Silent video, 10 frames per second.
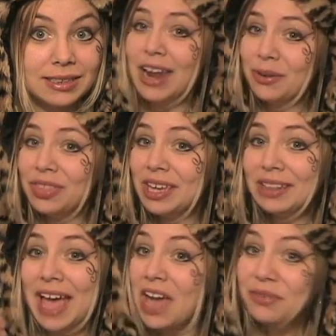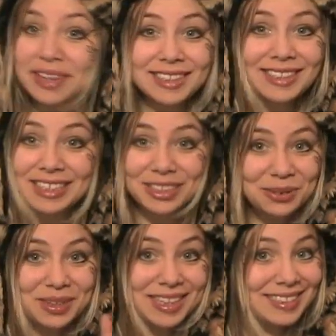I don't think I'll ever get sick of
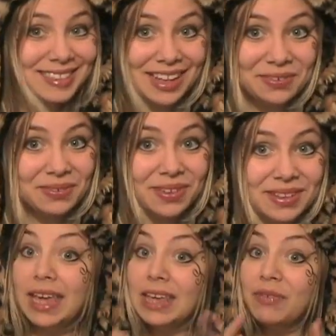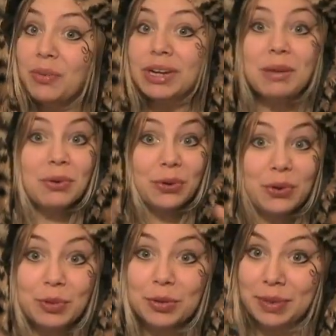doing this stuff. Even when I'm
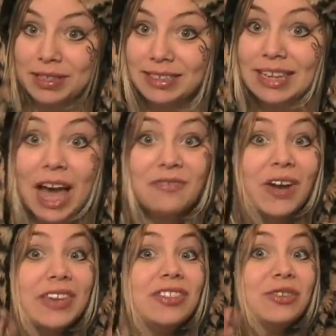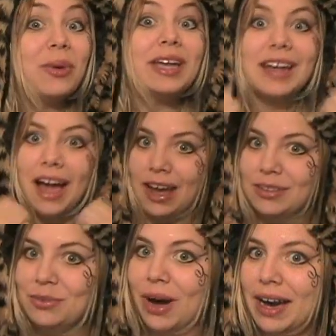uber busy, I find this a way to
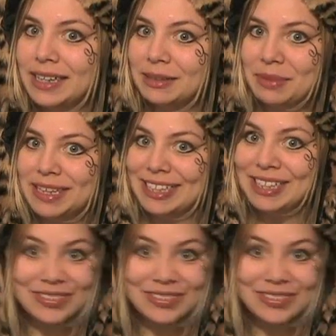unwind and be a little